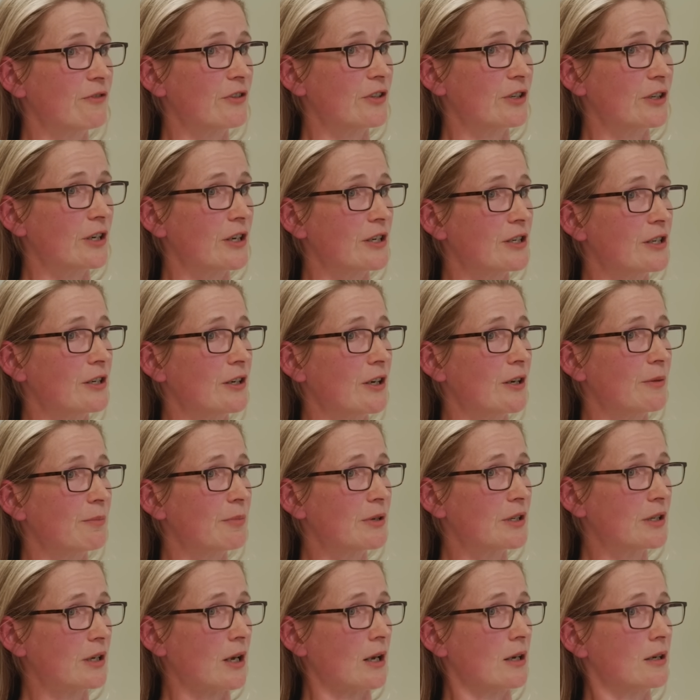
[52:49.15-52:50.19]
for the
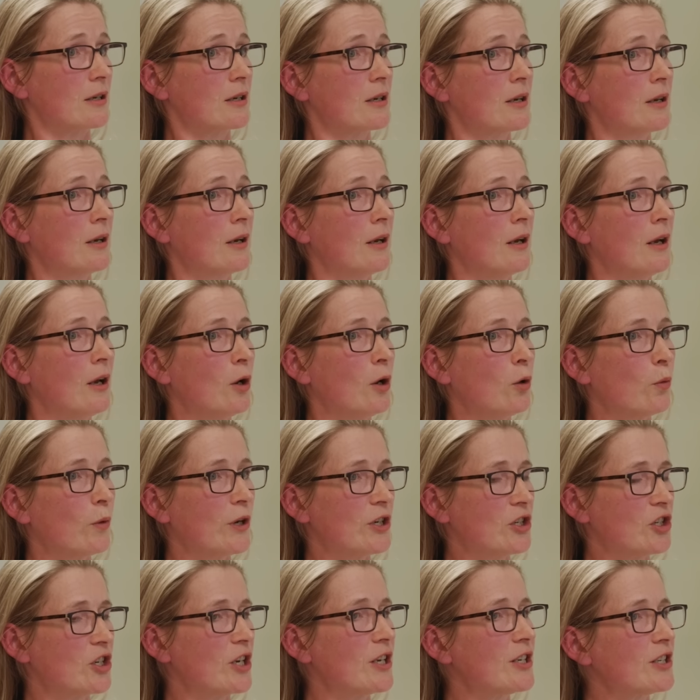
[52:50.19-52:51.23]
99%,
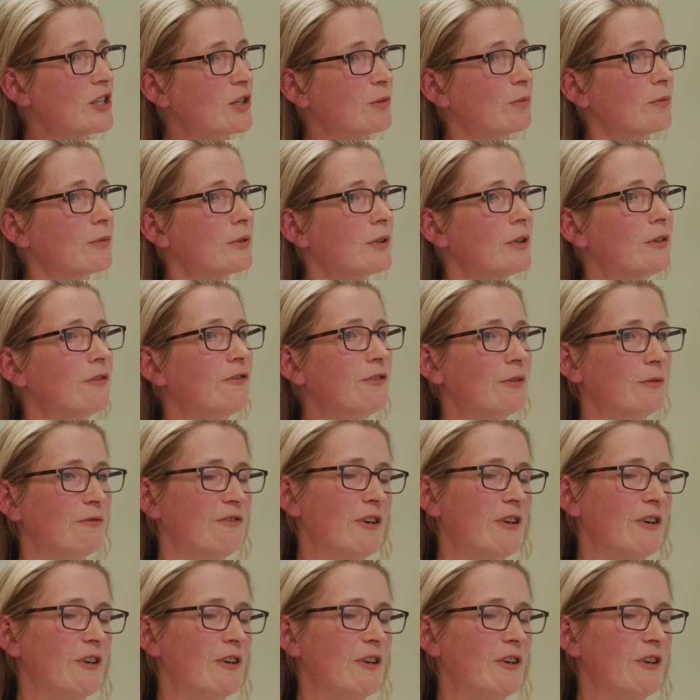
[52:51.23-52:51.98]
which is 19...